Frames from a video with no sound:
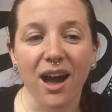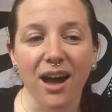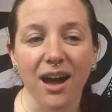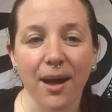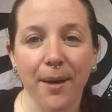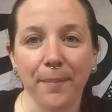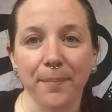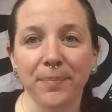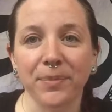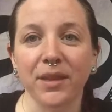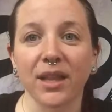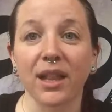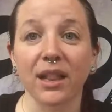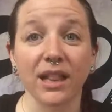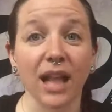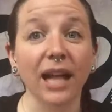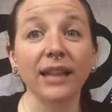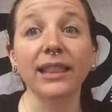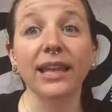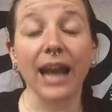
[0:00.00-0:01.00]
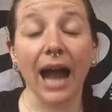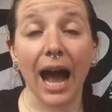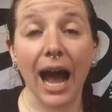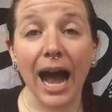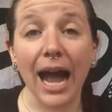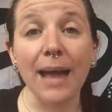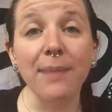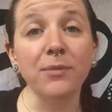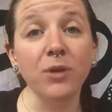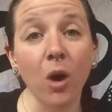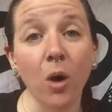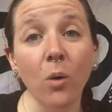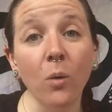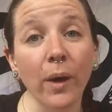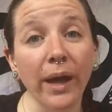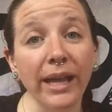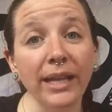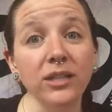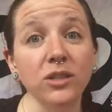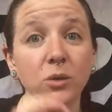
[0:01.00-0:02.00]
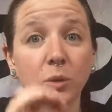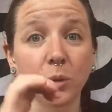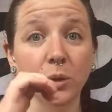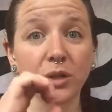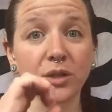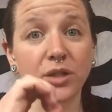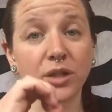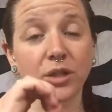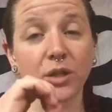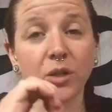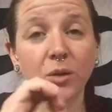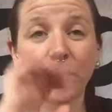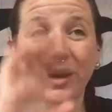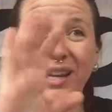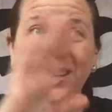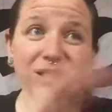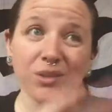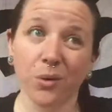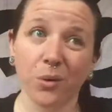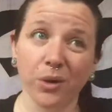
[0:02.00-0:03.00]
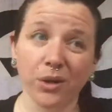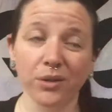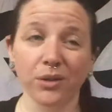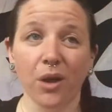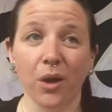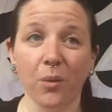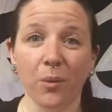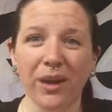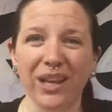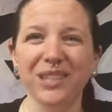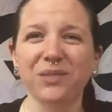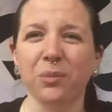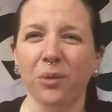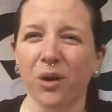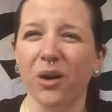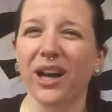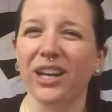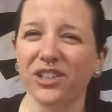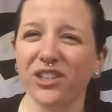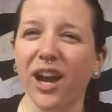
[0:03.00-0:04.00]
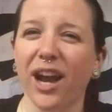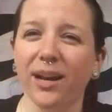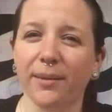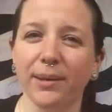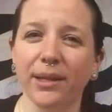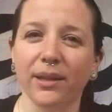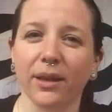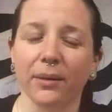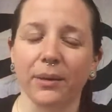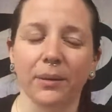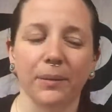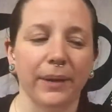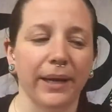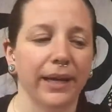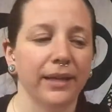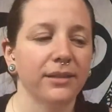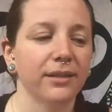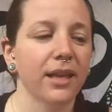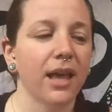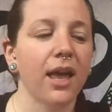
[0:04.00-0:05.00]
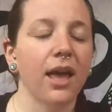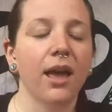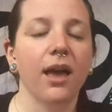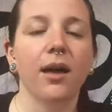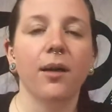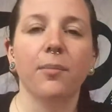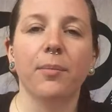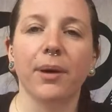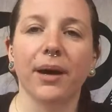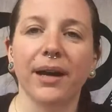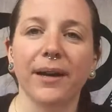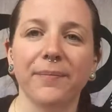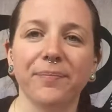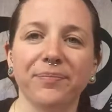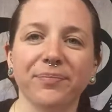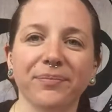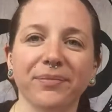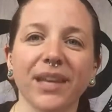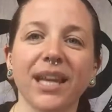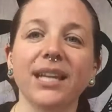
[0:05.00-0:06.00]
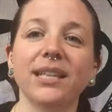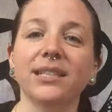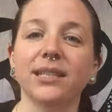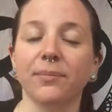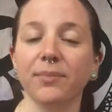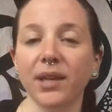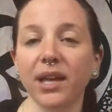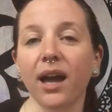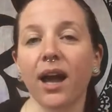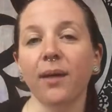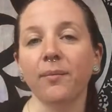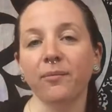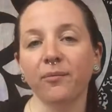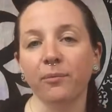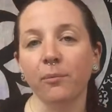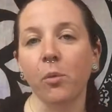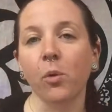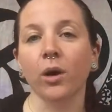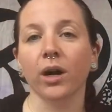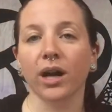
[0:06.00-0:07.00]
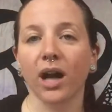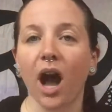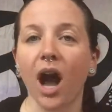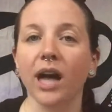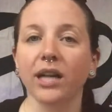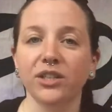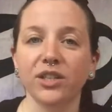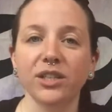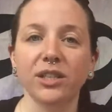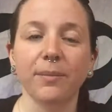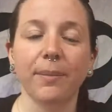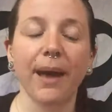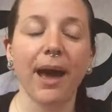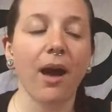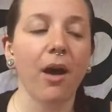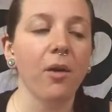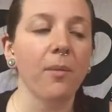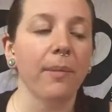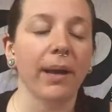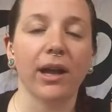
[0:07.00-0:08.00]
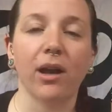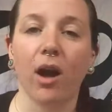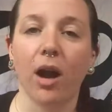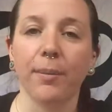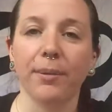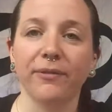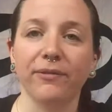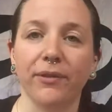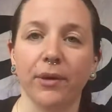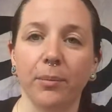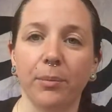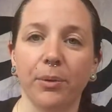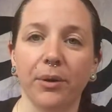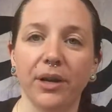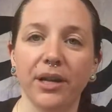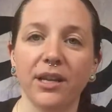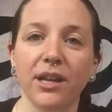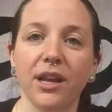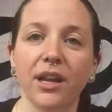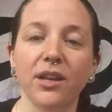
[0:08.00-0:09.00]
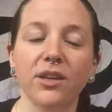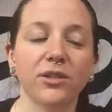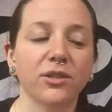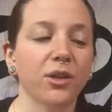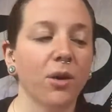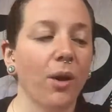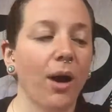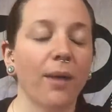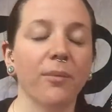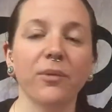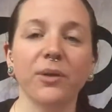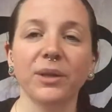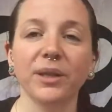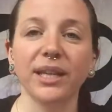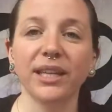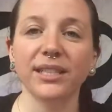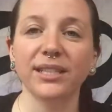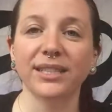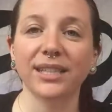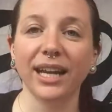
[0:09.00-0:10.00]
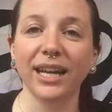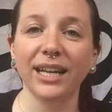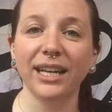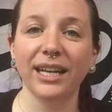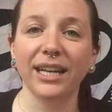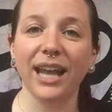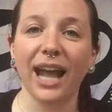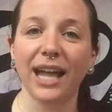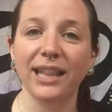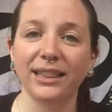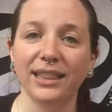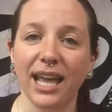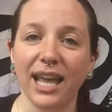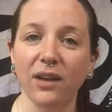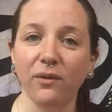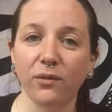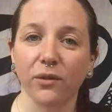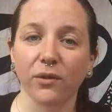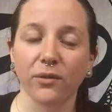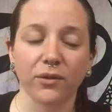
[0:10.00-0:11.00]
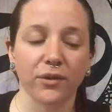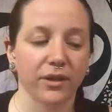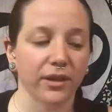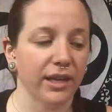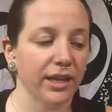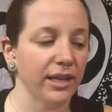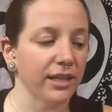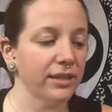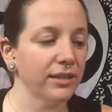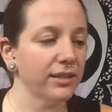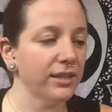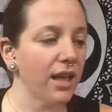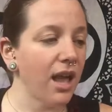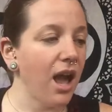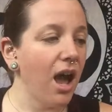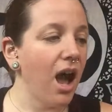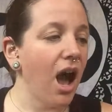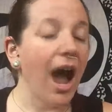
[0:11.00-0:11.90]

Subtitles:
Not that I'm no waste or zero waste or low waste. Well, I try to be lower waste, but it's something I'm more conscious about, my carbon footprint. So I'm really excited and thankful for this.